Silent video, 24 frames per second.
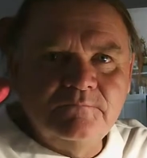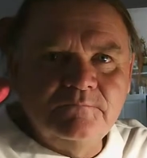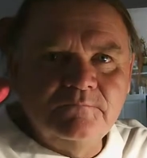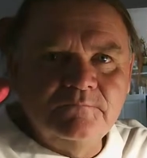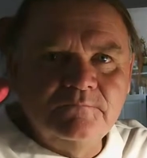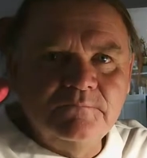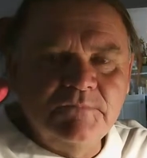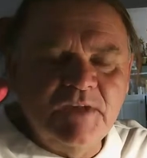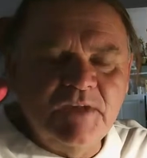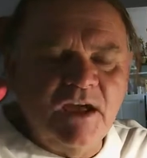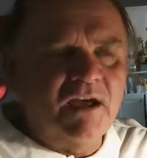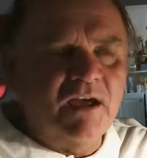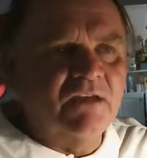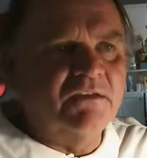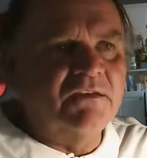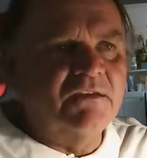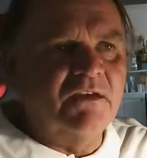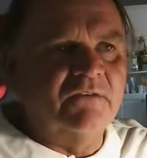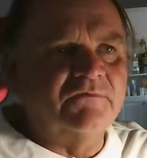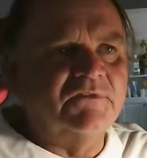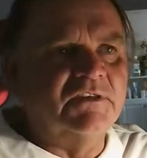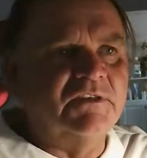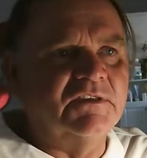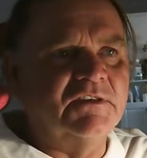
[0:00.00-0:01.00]
Yeah, you
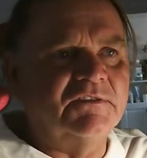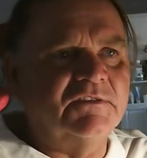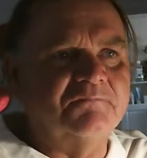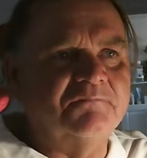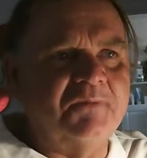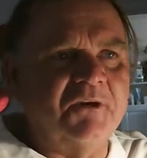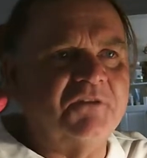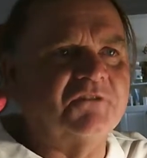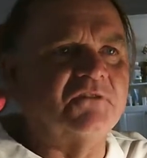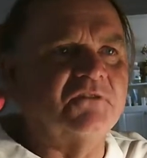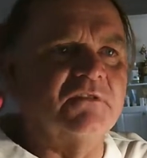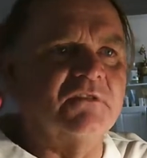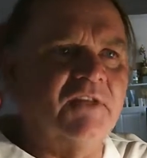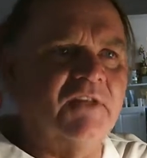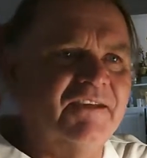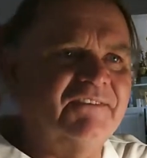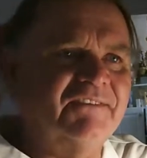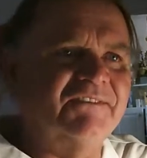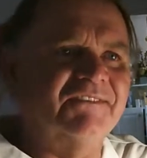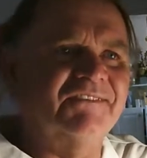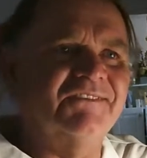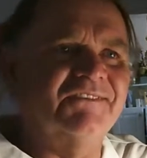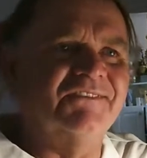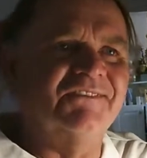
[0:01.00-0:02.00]
have to get special
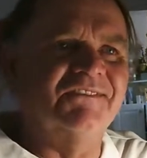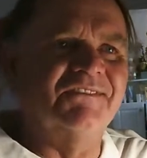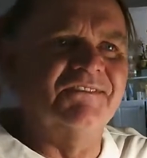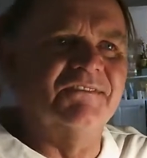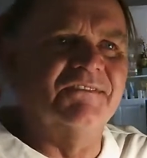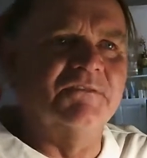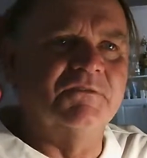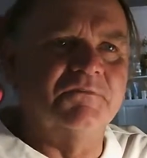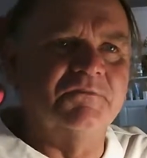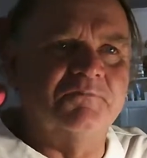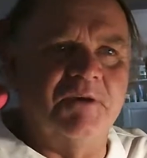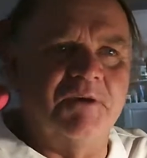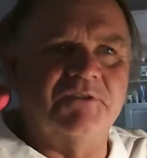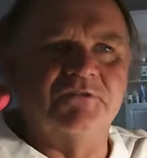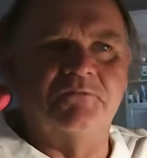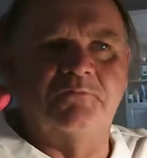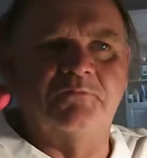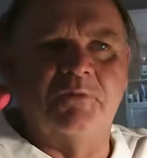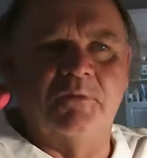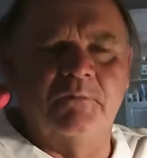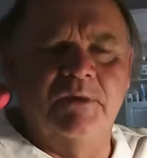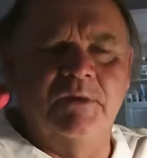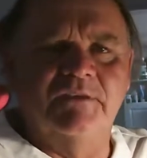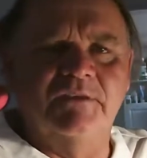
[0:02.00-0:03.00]
licenses and special
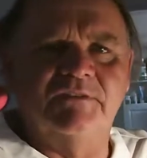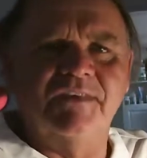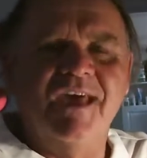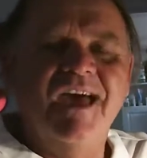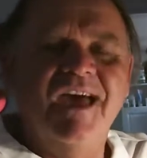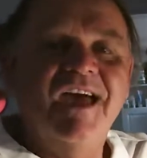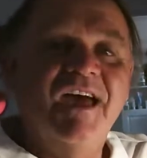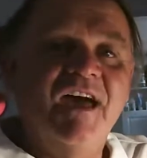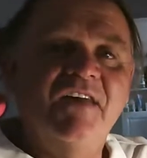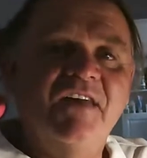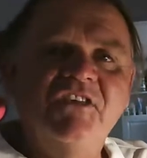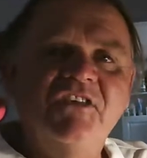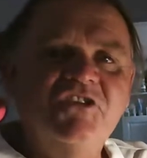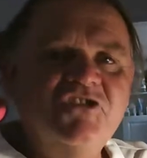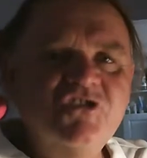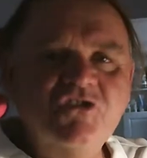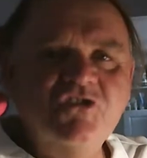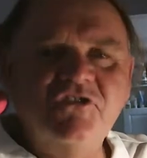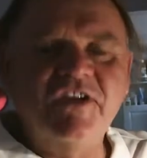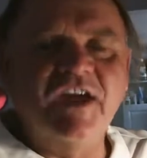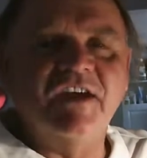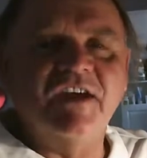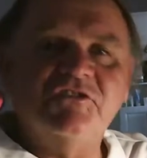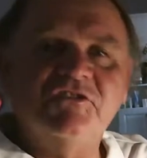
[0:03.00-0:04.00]
permits. And then you
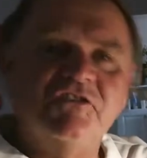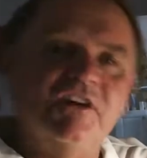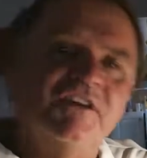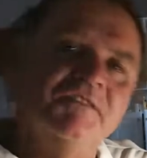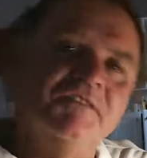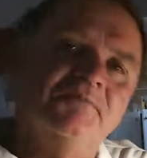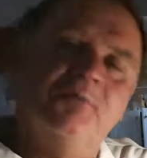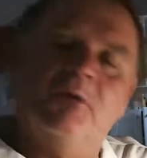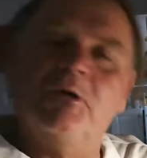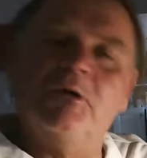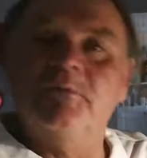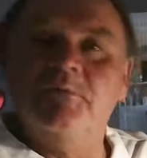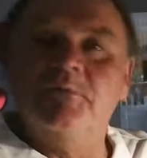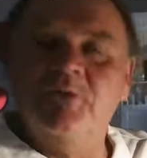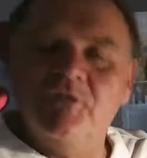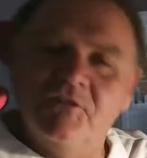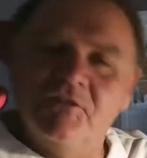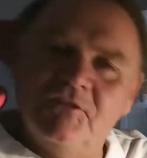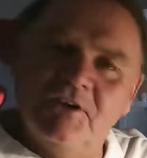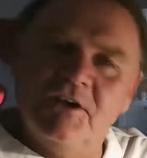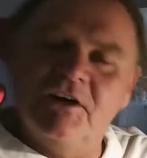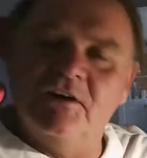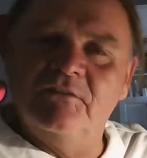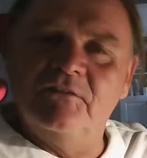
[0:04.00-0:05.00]
can't transport them
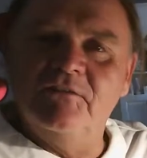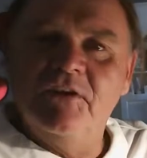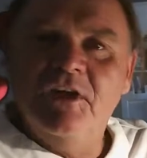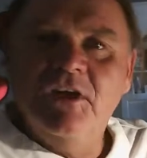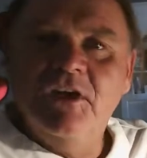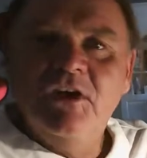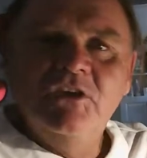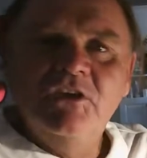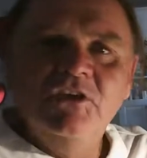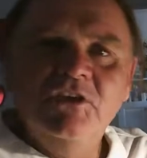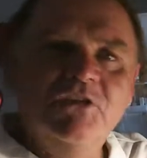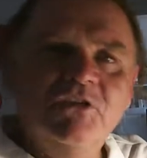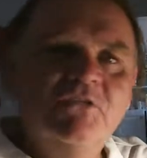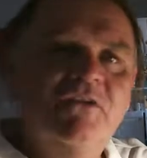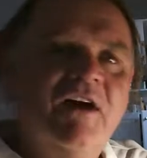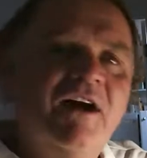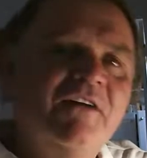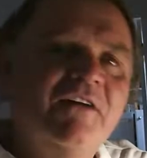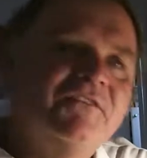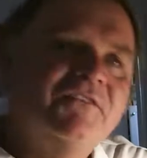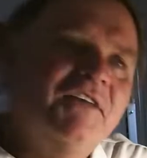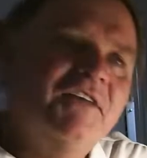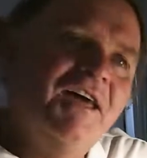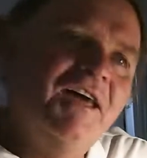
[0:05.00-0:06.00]
yourself. You
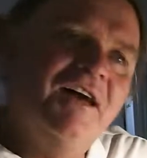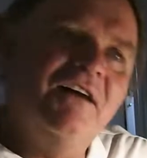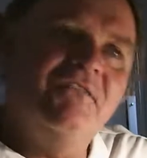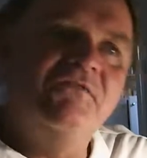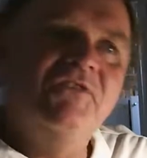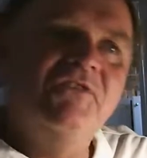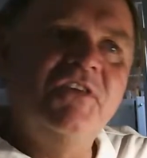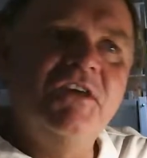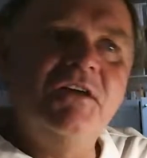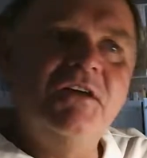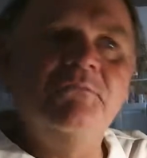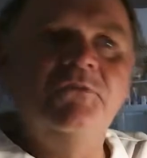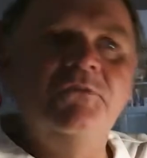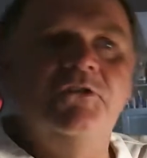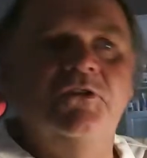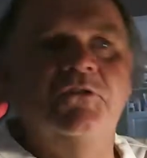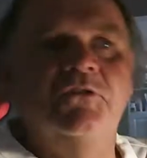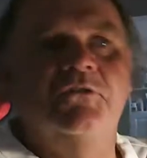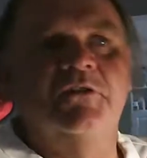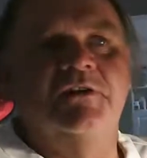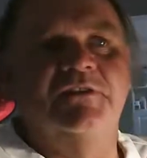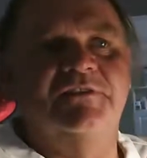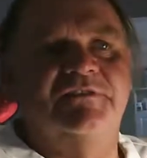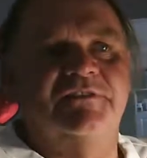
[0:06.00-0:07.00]
have to have them
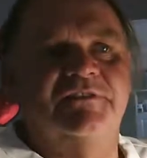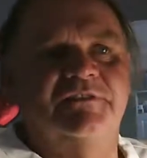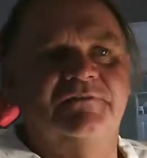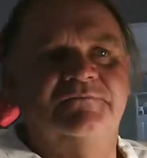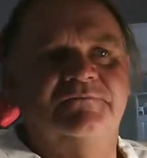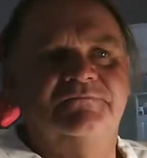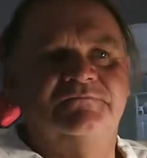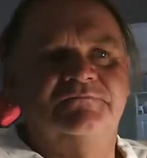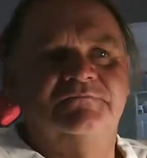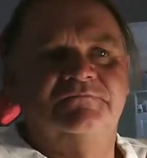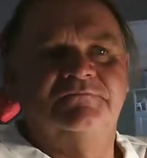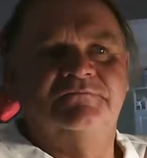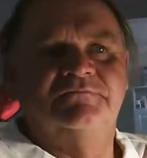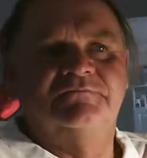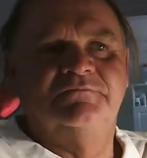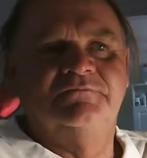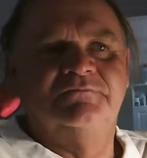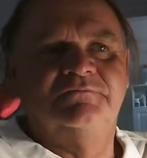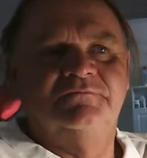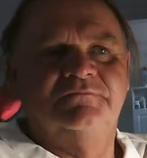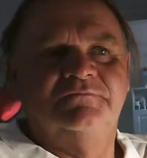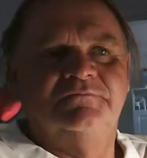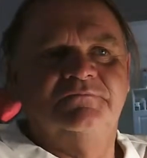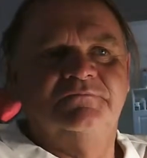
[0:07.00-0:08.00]
do it.
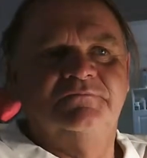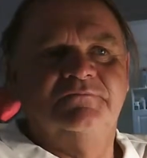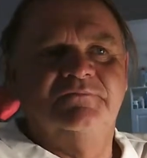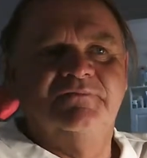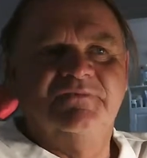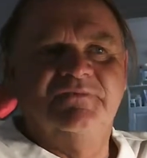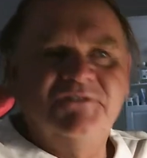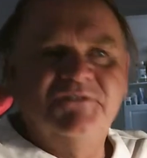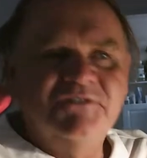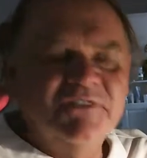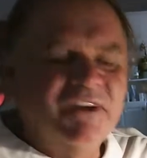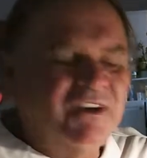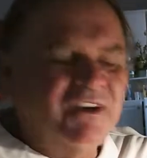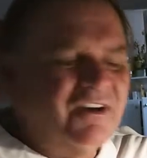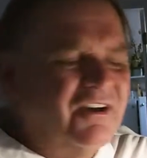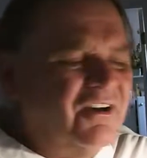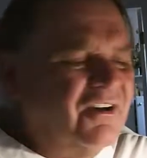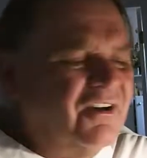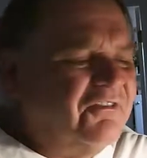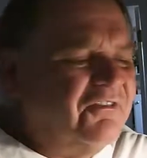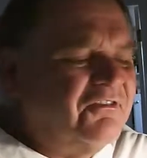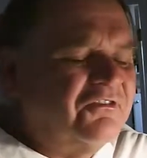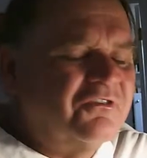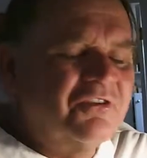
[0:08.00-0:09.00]
It's
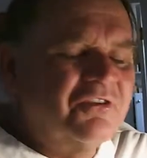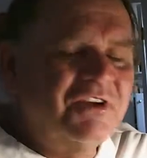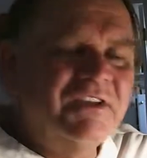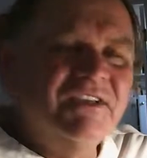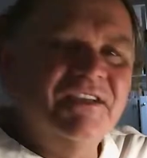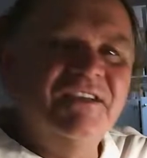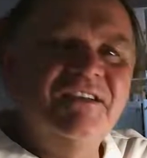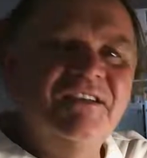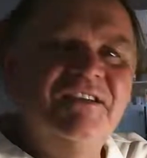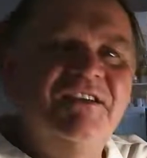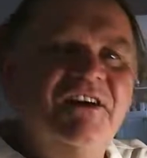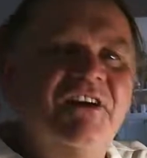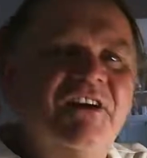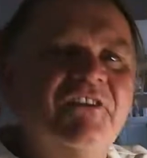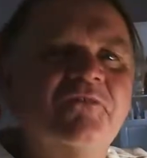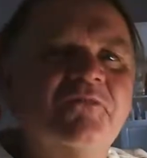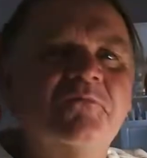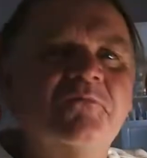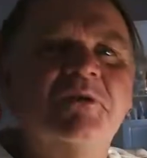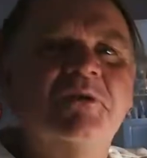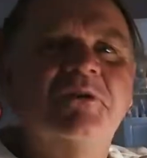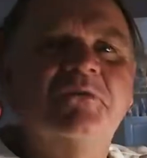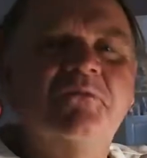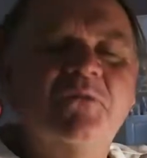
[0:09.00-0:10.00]
all freaking
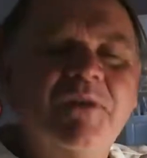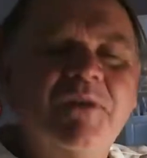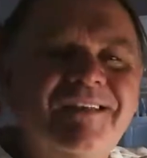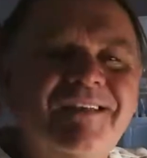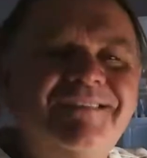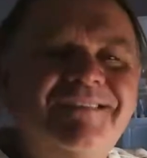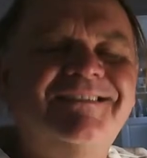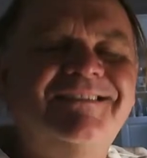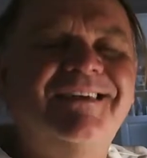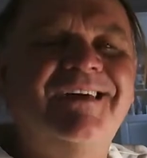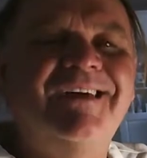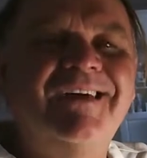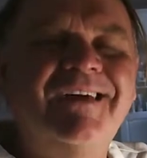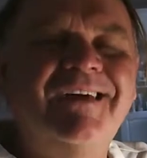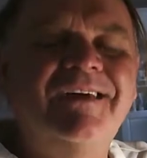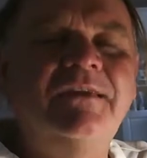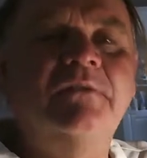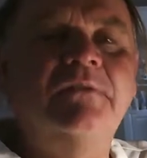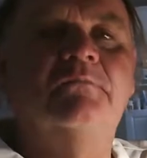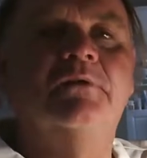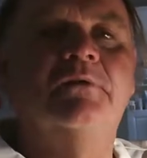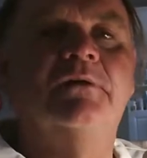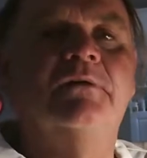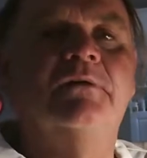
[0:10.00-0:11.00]
government red tape.